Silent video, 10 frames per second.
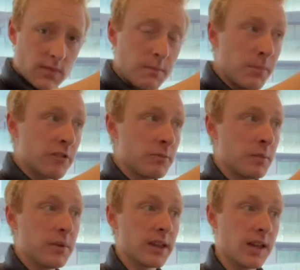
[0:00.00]
But
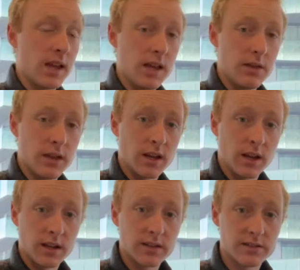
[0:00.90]
remember, the key thing
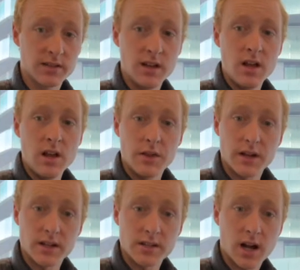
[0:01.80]
is the
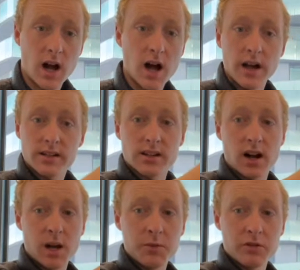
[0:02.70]
entire
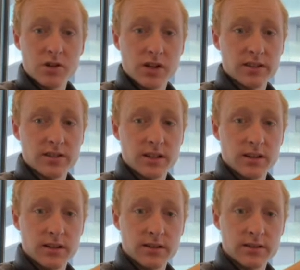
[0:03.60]
time you're adjusting
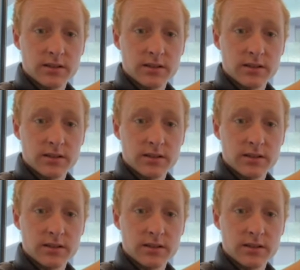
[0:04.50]
this,